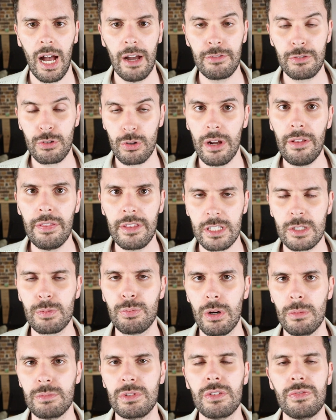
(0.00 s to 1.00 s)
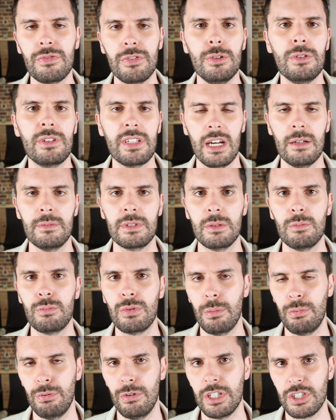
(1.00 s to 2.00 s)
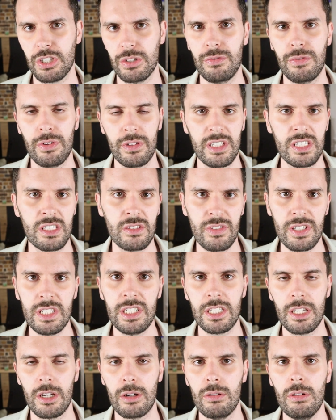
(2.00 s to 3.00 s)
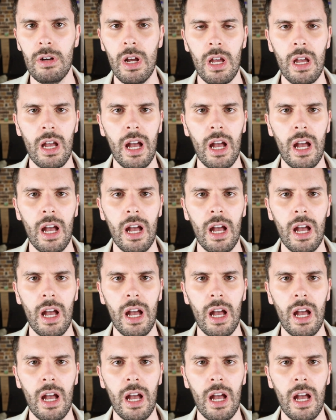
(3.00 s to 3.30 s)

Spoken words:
I've tried this prompt a few times in preparation for this video,